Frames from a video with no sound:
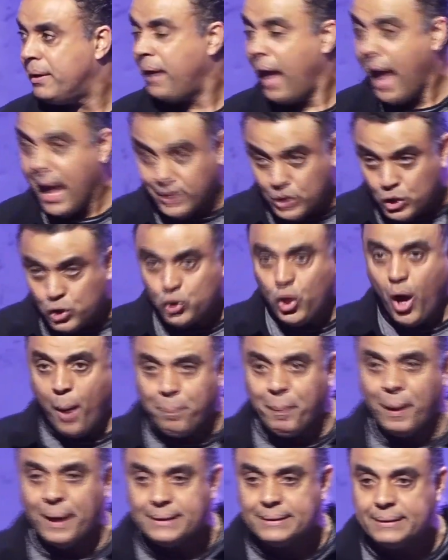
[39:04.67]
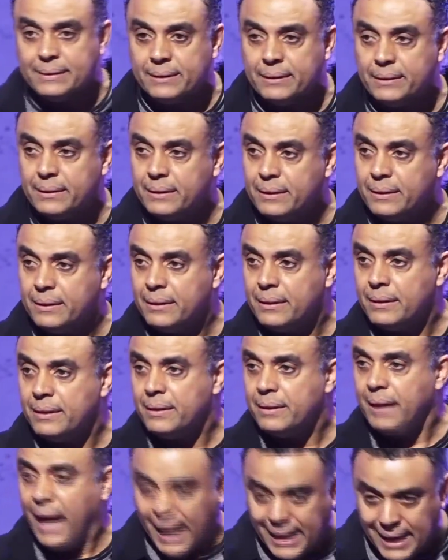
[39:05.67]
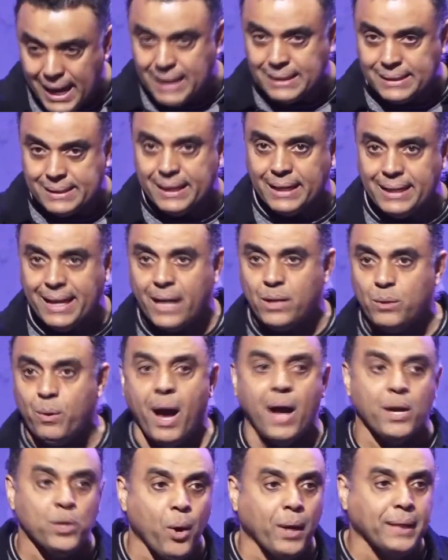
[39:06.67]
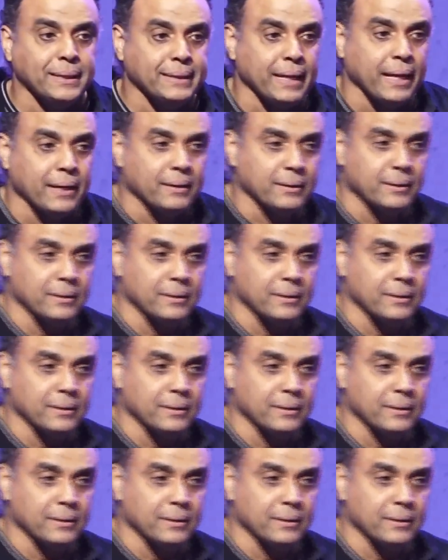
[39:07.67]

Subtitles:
and stop it. And let's see that you are anointed.